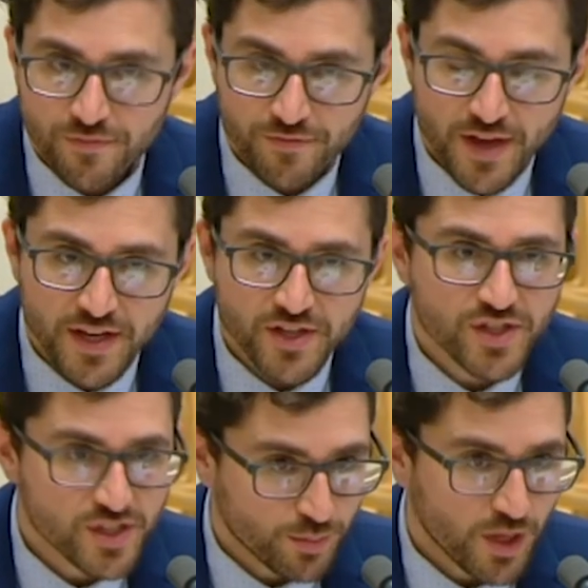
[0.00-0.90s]

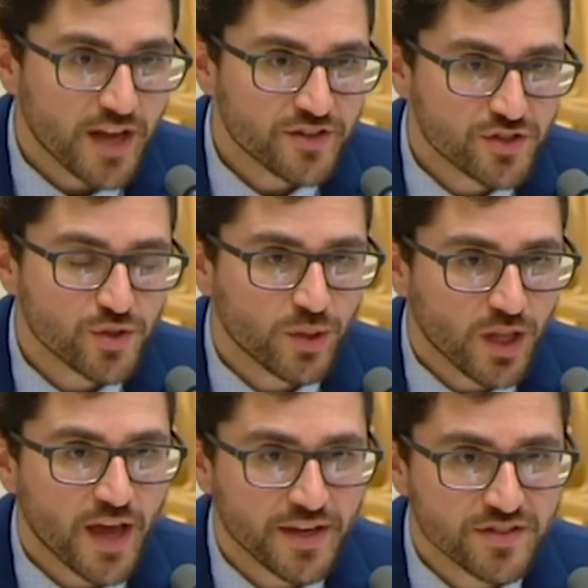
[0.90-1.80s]
foundation is obliged to
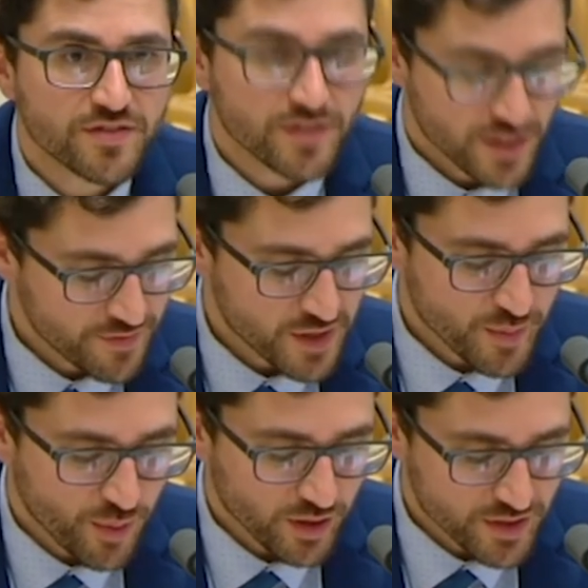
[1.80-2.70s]
align its
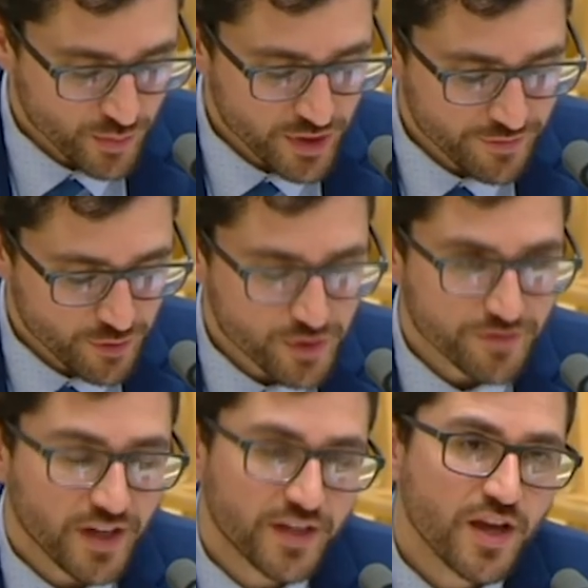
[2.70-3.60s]
investment policy with the Future
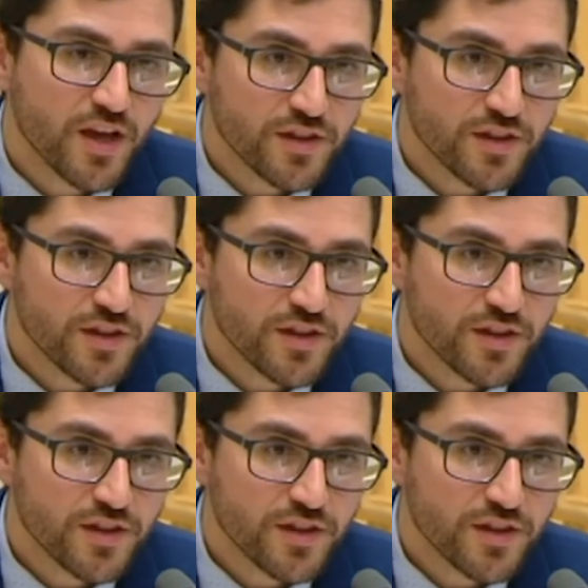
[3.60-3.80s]
Fund.